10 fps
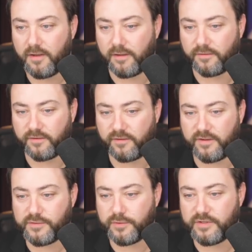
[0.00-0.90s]
And
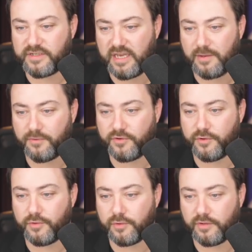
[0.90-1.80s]
this would seem
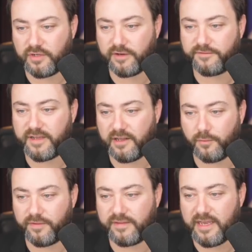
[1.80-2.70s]
to dovetail
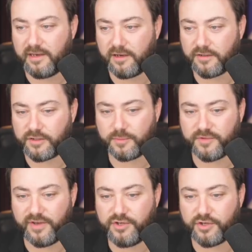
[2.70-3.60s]
with Descartes'
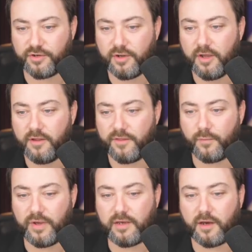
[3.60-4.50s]
observation that
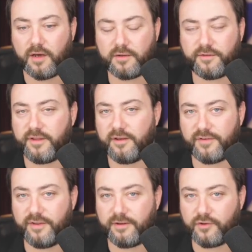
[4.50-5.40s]
we can't think of
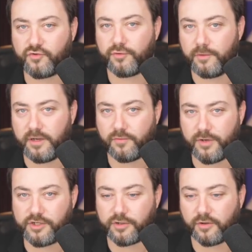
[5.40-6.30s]
anything truly
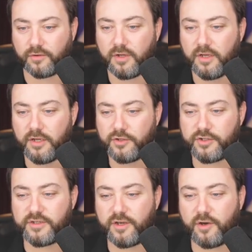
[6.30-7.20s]
original,
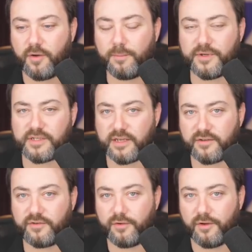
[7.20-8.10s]
just a
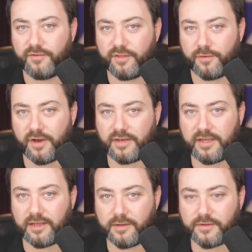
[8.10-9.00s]
composite of other
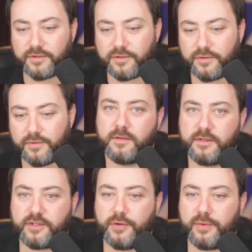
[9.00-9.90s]
ideas.
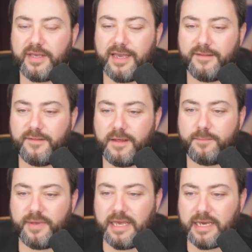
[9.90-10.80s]
So, can there
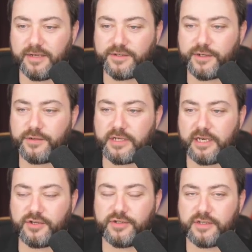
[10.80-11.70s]
be
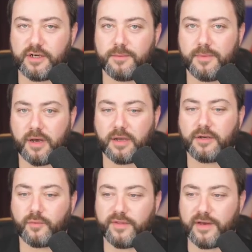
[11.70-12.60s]
associations in our
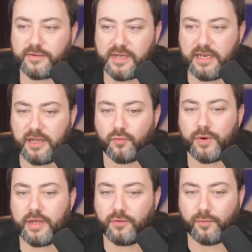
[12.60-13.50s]
mind without any
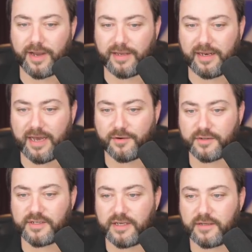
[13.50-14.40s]
real
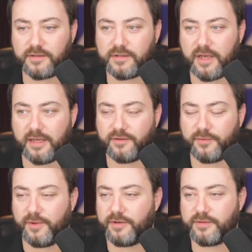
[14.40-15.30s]
regularities? And
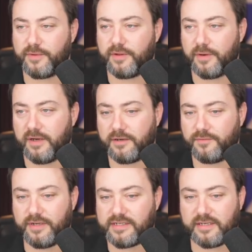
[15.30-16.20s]
to be honest with you, I don't
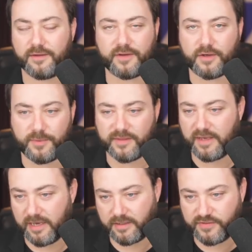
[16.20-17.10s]
really see how that could be the
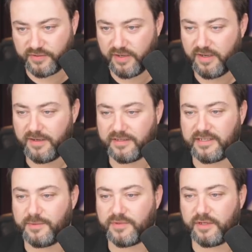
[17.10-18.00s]
case. It
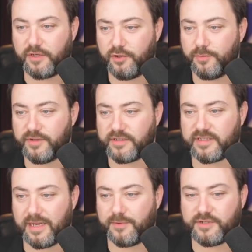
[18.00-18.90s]
seems that Hume has
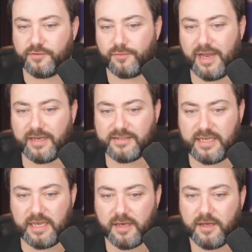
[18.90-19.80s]
established that
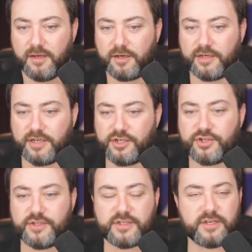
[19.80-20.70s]
reality
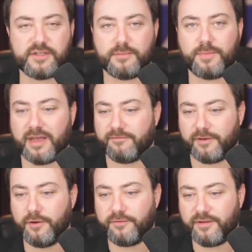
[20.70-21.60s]
conditions us in
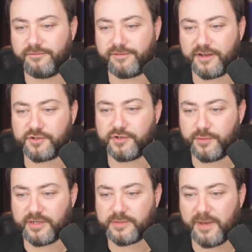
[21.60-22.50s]
Pavlovian fashion
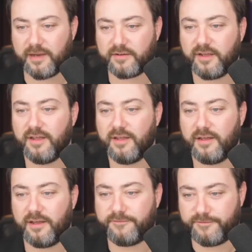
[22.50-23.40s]
to expect
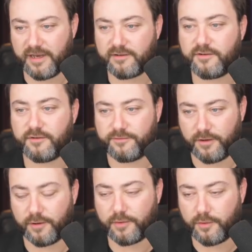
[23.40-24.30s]
effect to
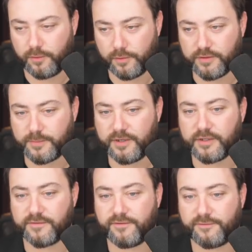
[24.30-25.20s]
follow cause
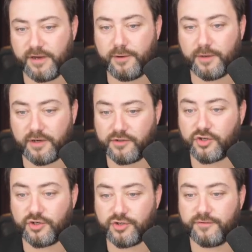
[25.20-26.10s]
because of the frequent
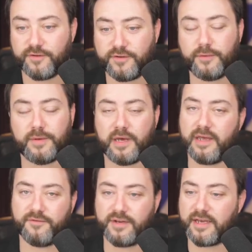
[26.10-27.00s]
conjunction of the two in our
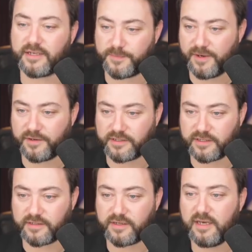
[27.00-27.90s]
everyday
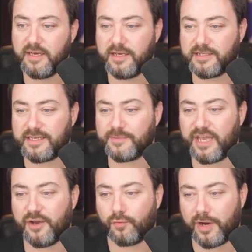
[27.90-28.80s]
experiences. It seems
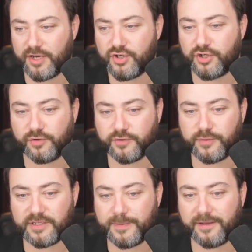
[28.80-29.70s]
irrational
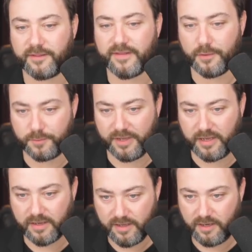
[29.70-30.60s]
to expect that there would
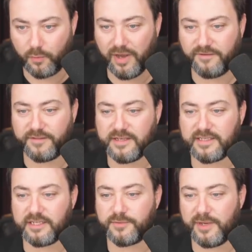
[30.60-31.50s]
be a way for these
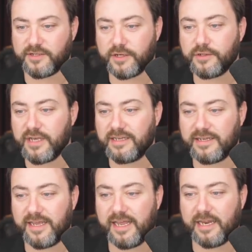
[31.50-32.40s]
things to be
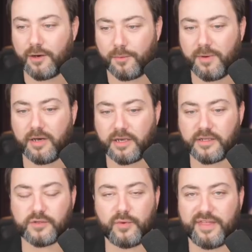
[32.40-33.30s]
associated in our
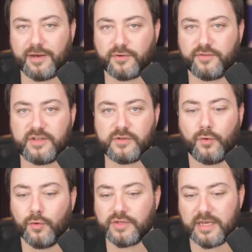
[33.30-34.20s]
minds without this
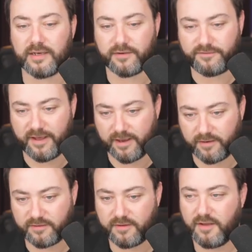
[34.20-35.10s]
cause and
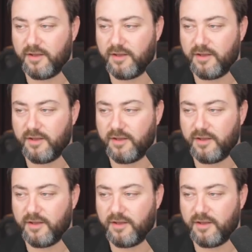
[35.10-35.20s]
effect.